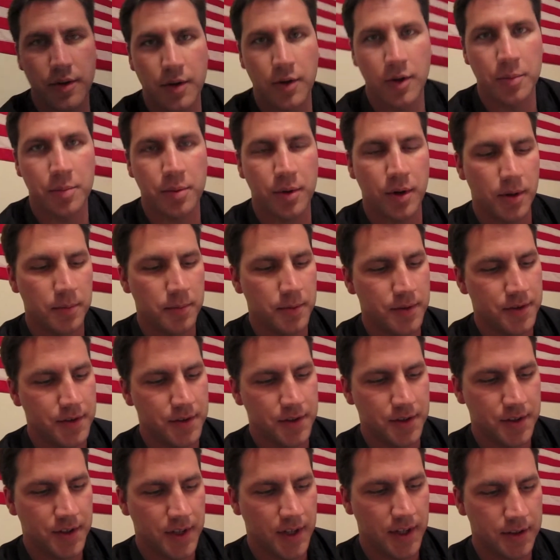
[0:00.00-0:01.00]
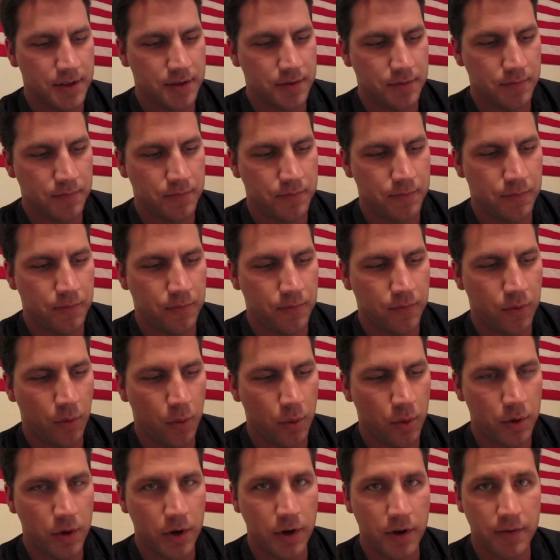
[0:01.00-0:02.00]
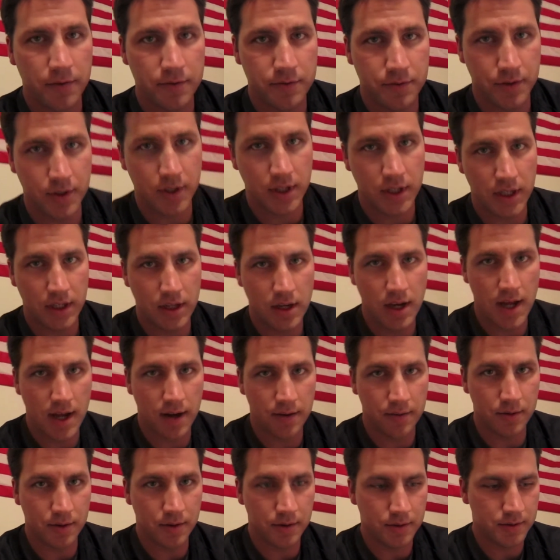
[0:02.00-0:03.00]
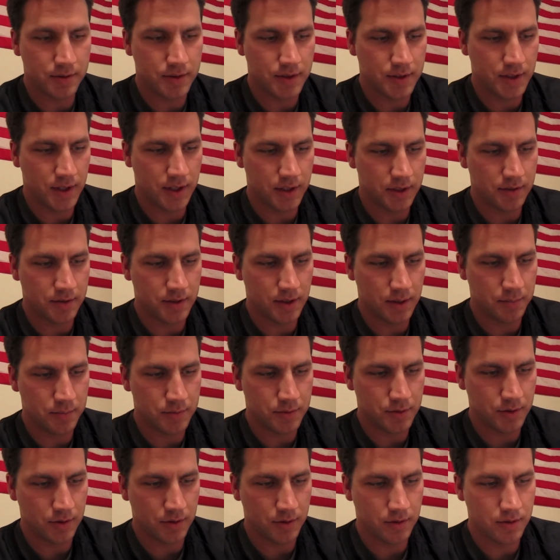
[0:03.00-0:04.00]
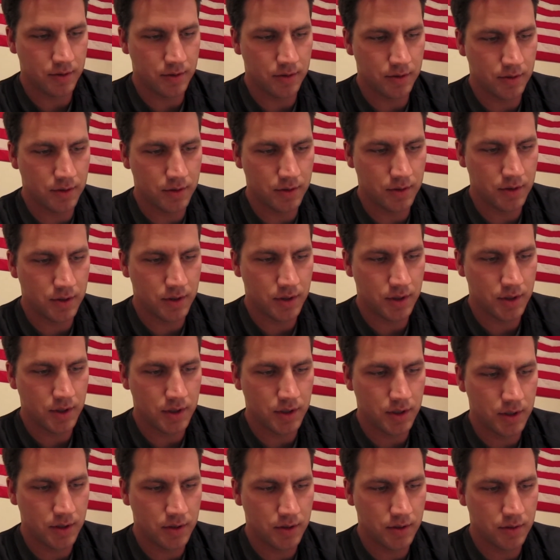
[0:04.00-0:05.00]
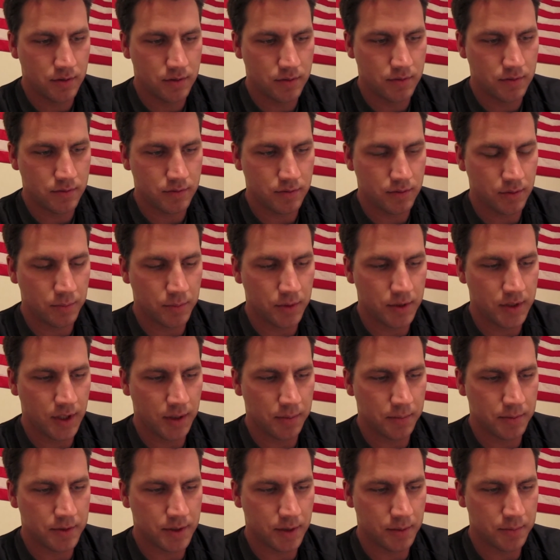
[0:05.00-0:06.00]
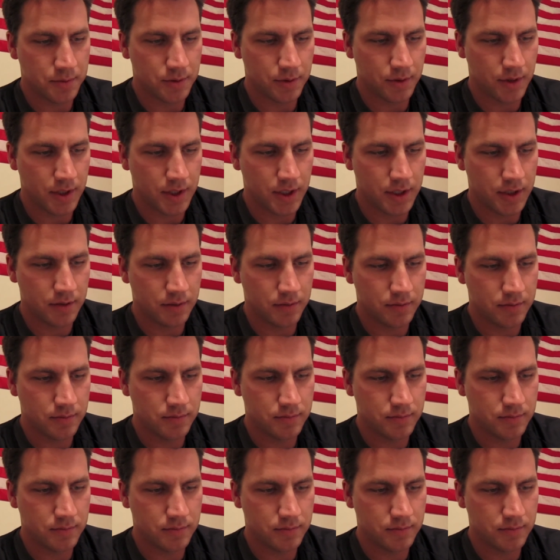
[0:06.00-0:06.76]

the only problem is, is it takes four freaking ever to take your temperature. So I'm going to take my temperature right now.